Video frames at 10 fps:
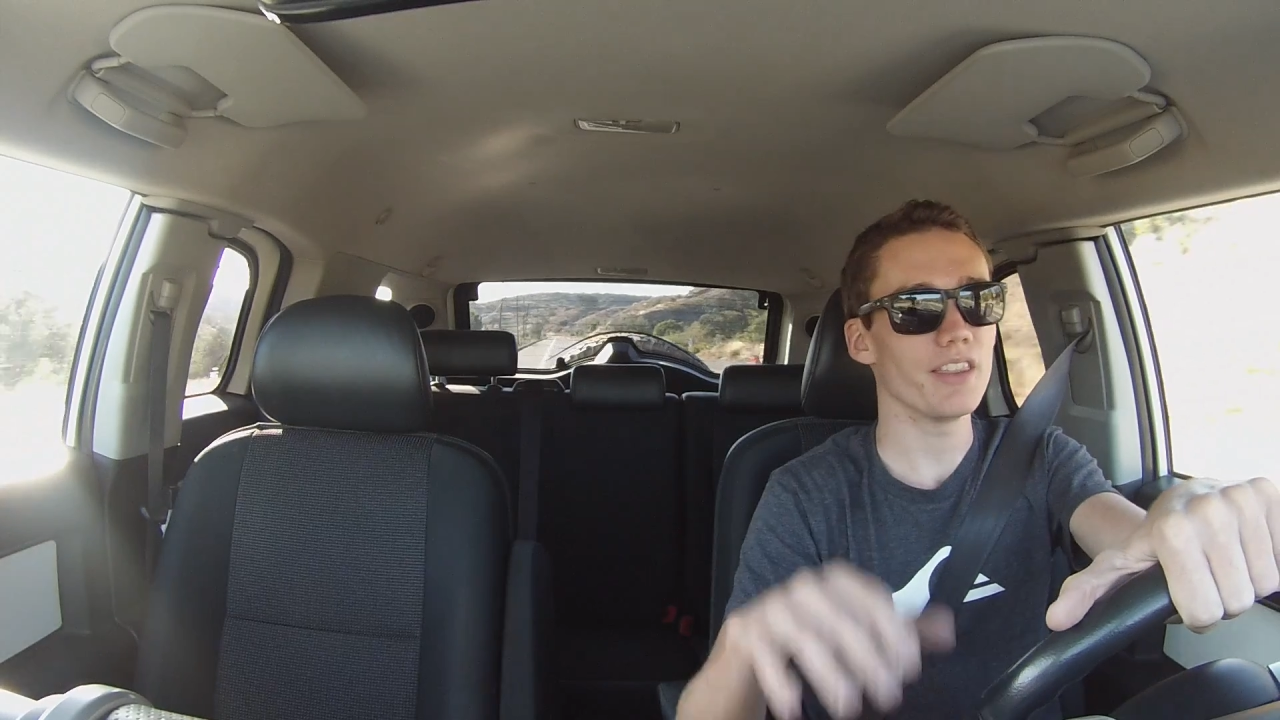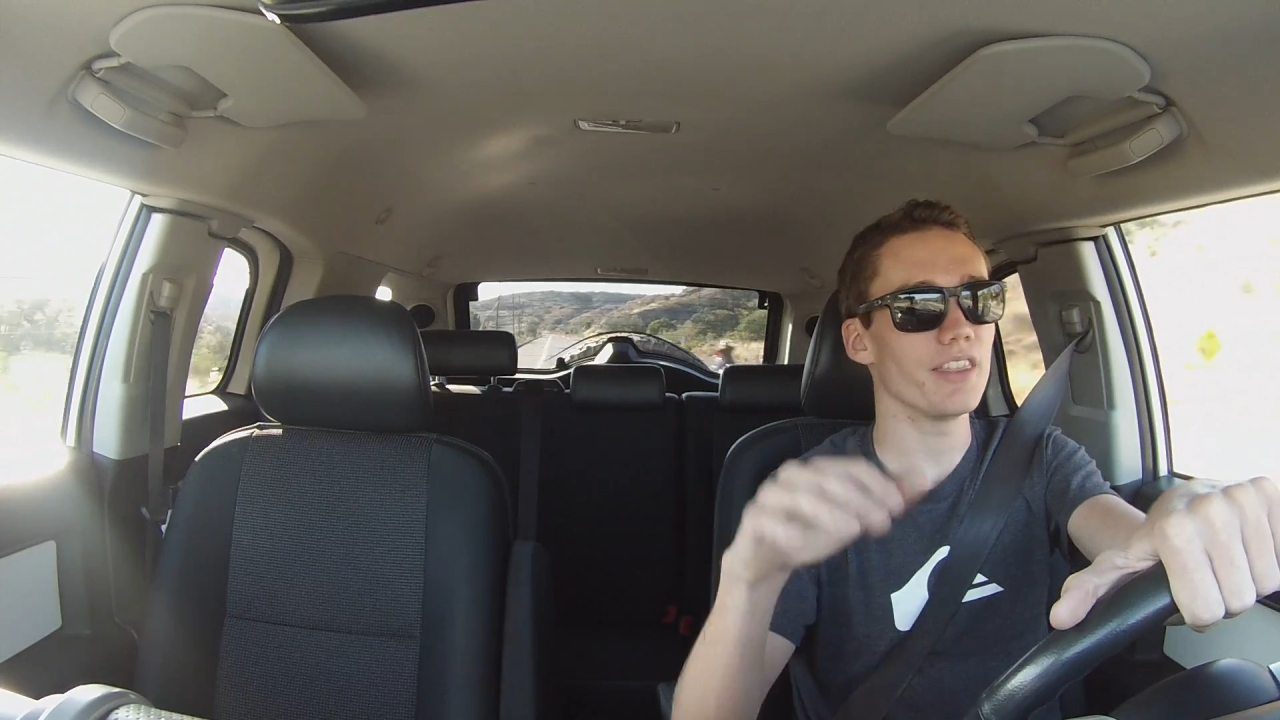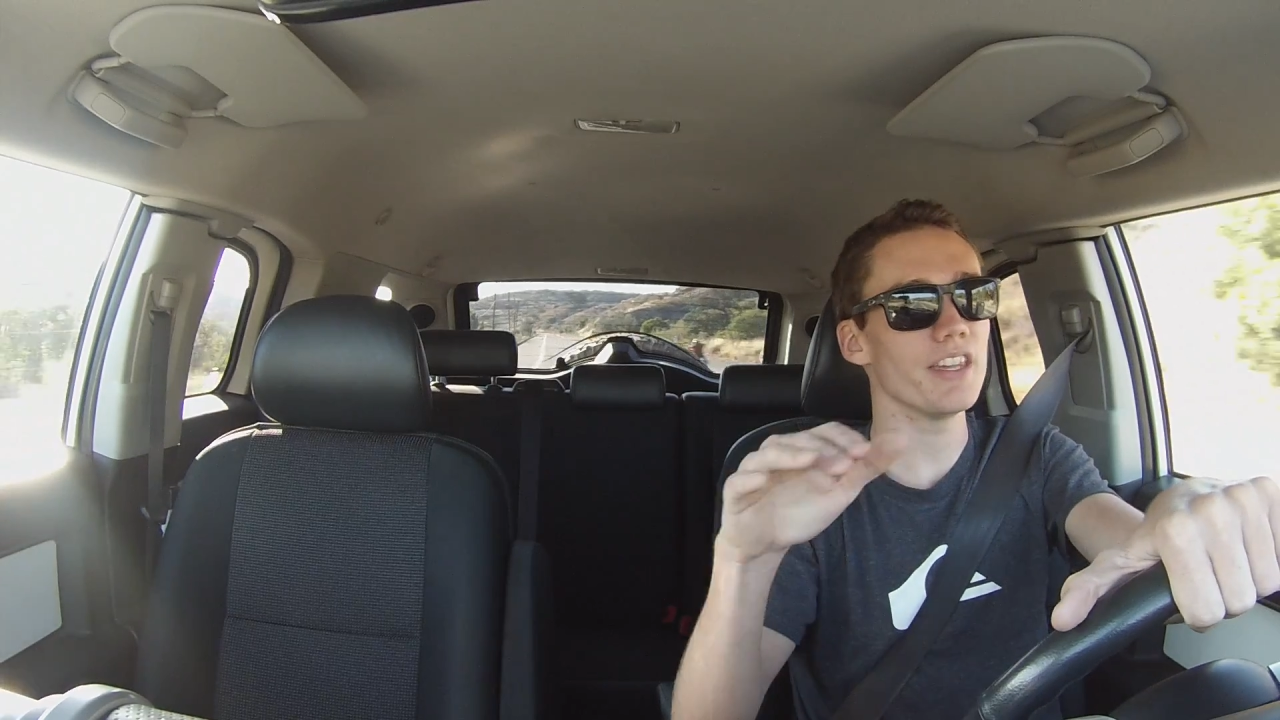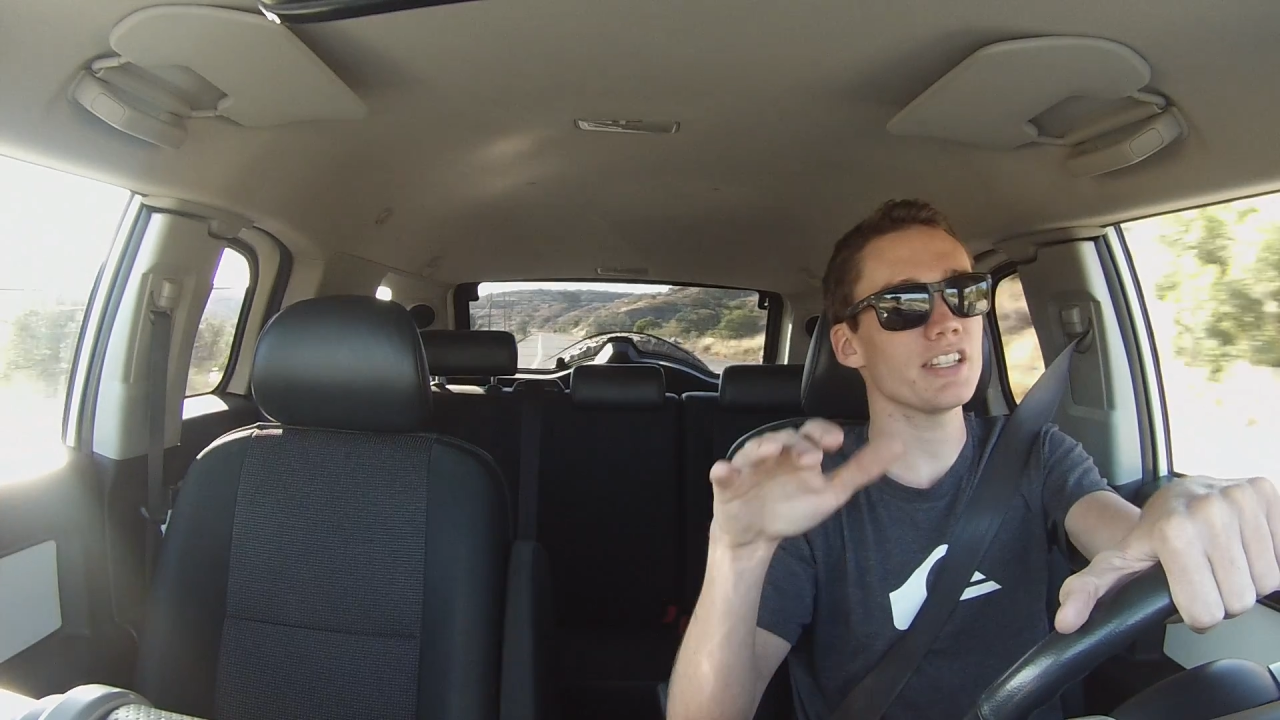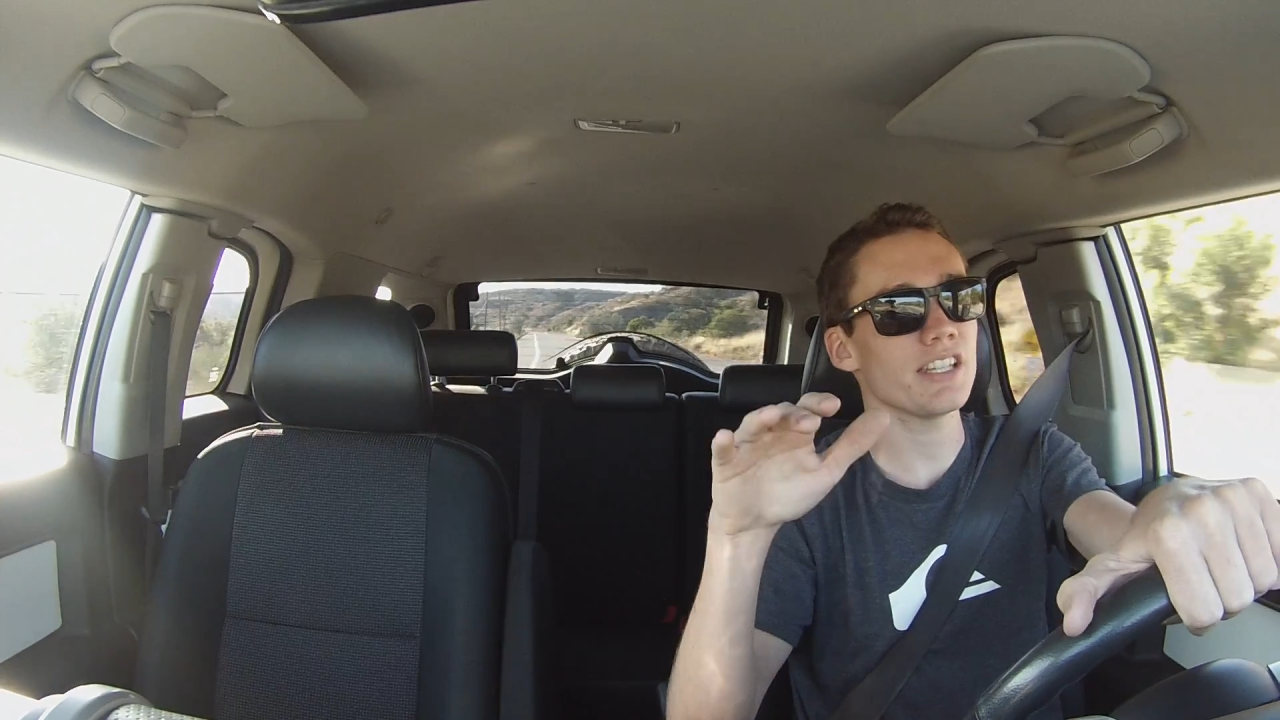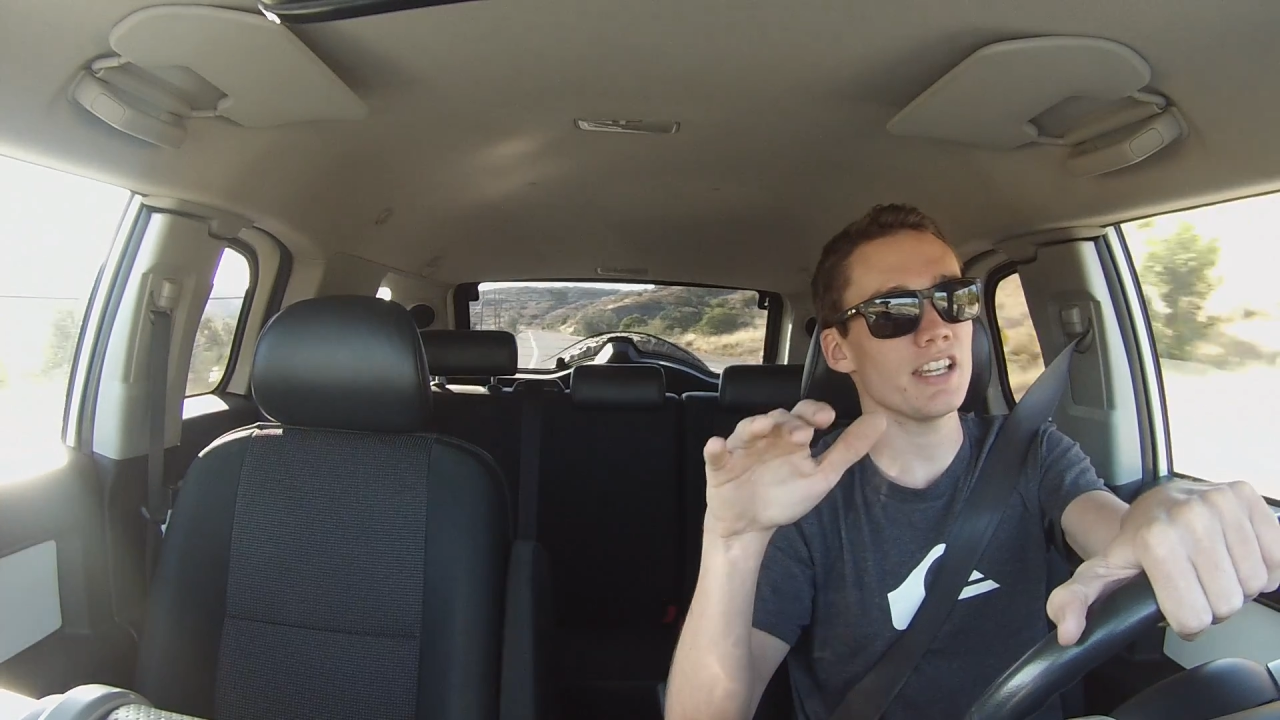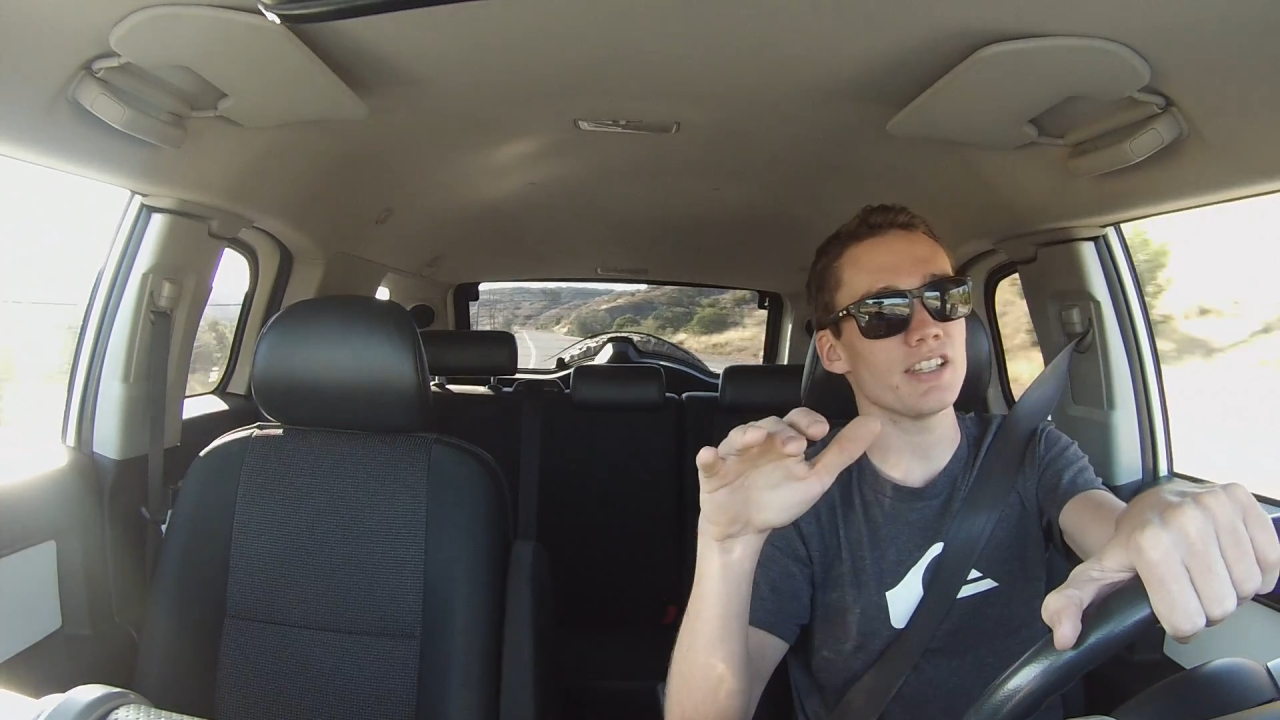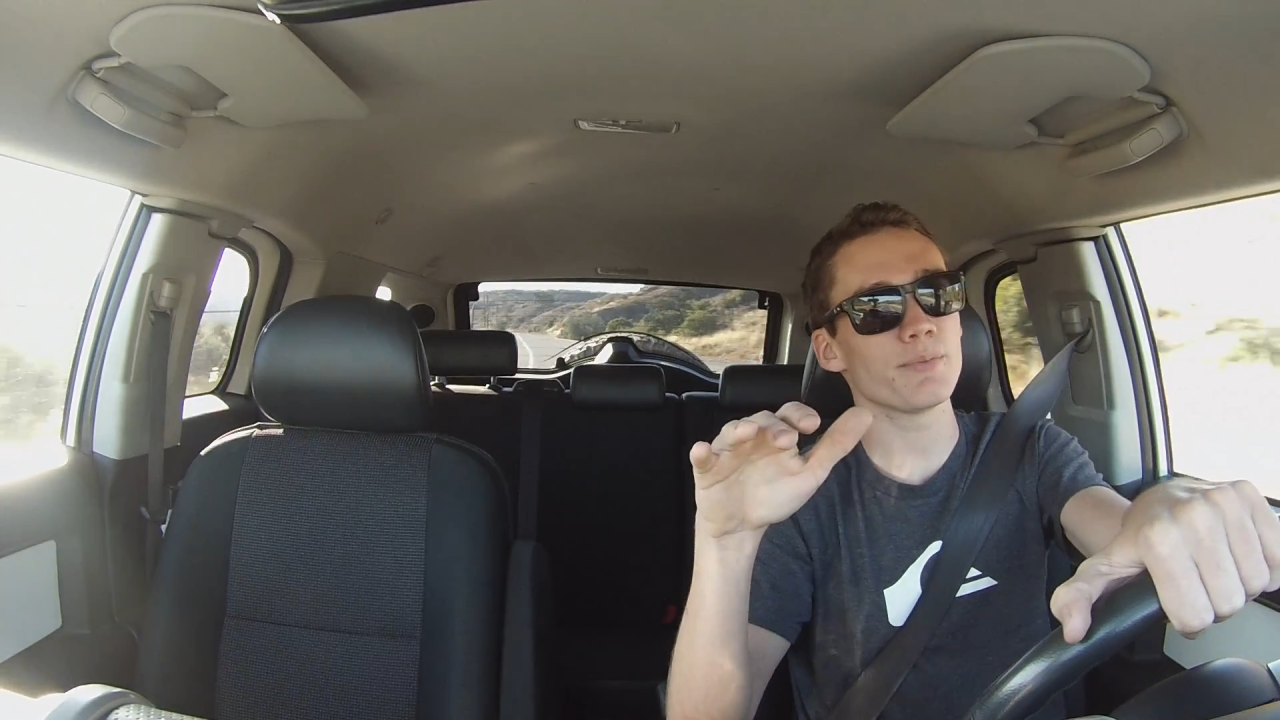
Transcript: this has